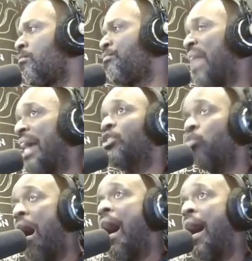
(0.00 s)
That's
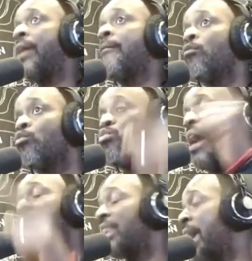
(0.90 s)
why,
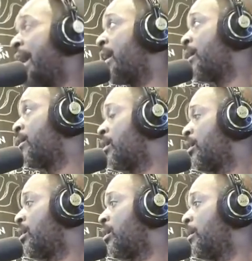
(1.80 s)
right there.
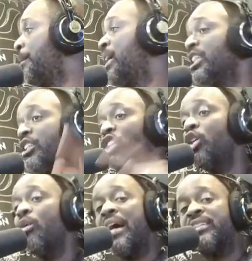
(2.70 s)
Because the
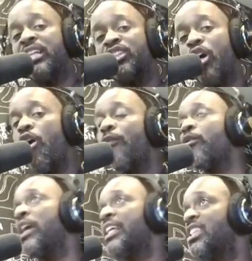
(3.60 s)
U.S. is
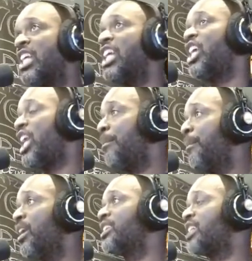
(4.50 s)
overextended in
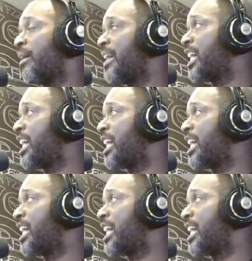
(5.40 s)
military